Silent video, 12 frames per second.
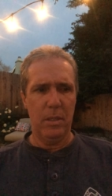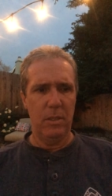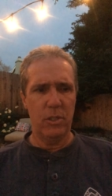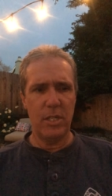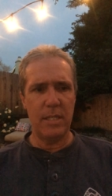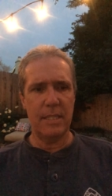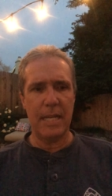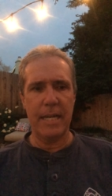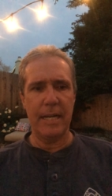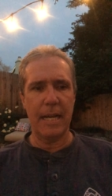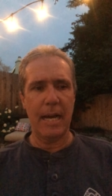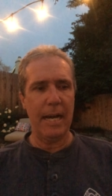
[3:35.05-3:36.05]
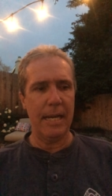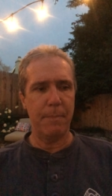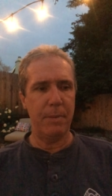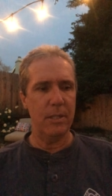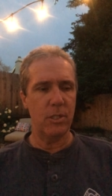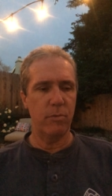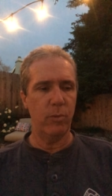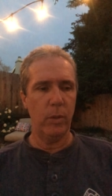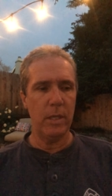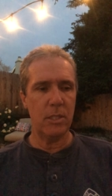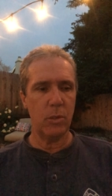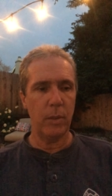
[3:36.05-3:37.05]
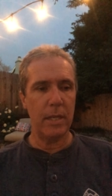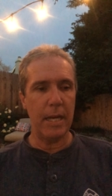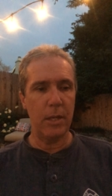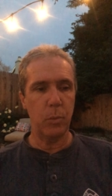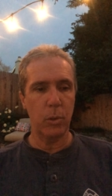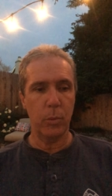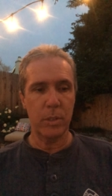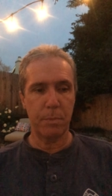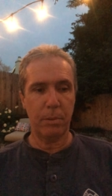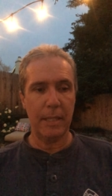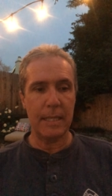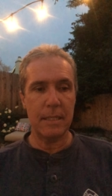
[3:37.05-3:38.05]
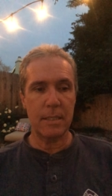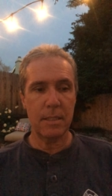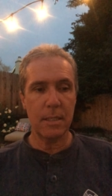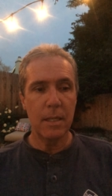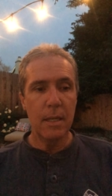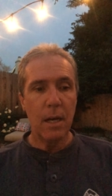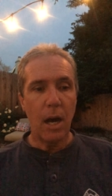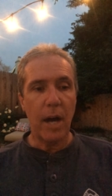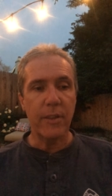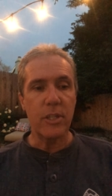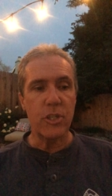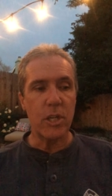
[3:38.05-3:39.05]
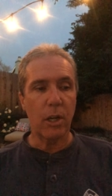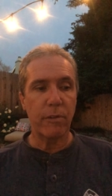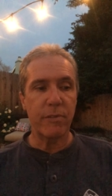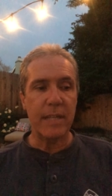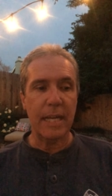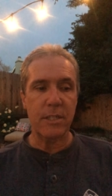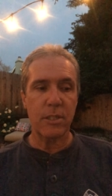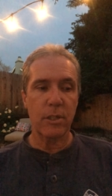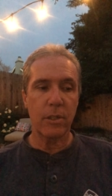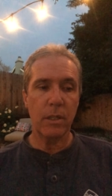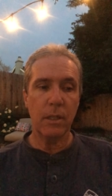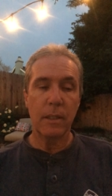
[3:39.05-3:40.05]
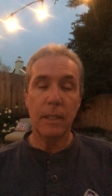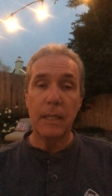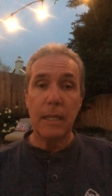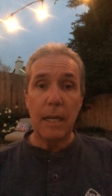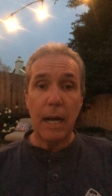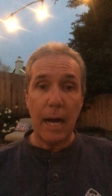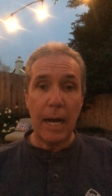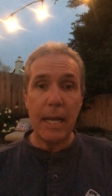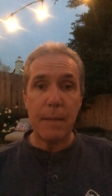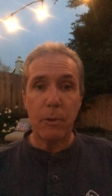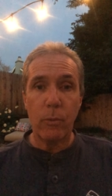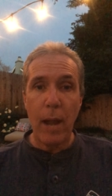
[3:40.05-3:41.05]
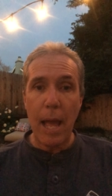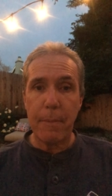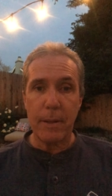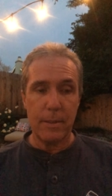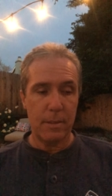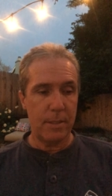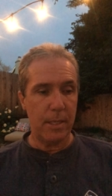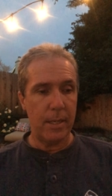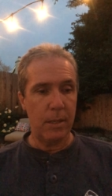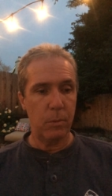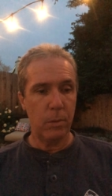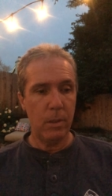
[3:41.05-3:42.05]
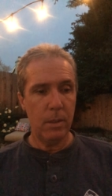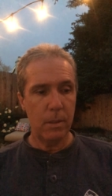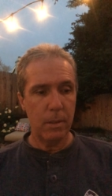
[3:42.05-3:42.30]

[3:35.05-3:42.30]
she said in a high-pitched voice when Edward was placed on the shelf next to her. "I am a rabbit," said Edward.